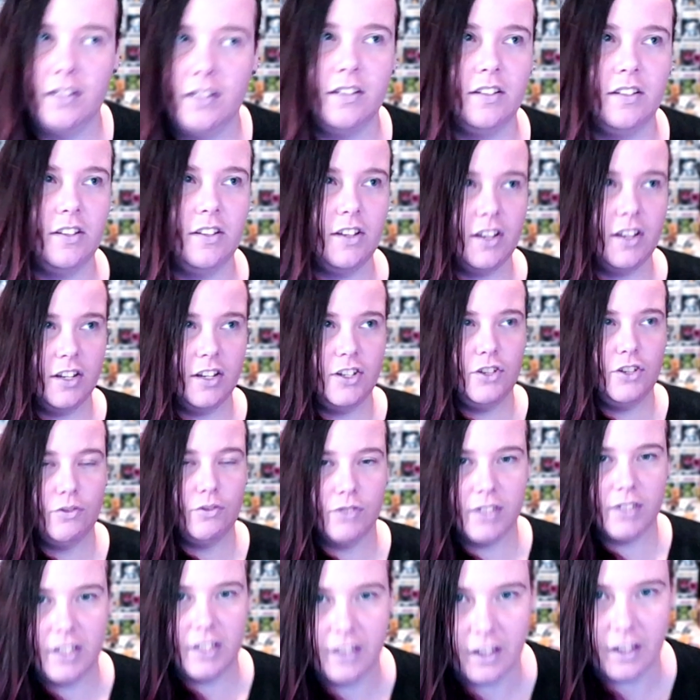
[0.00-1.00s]
and you'll see
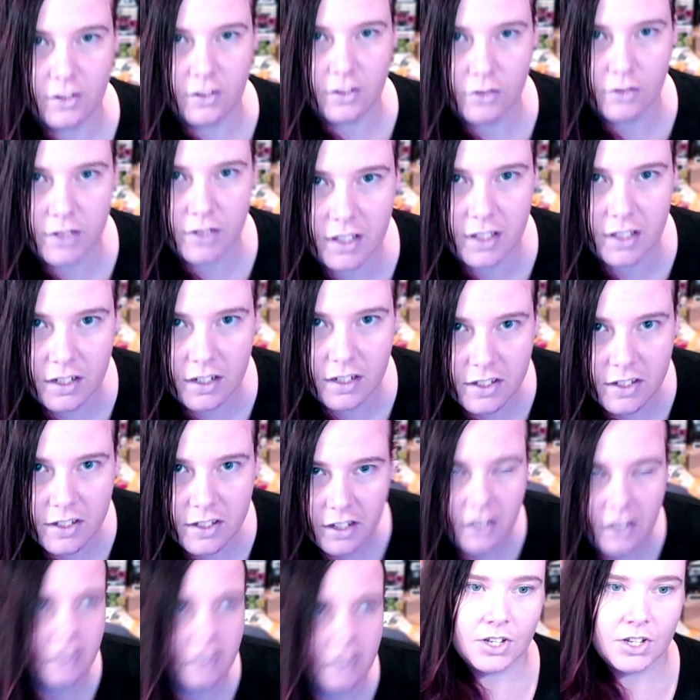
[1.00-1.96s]
that in a second.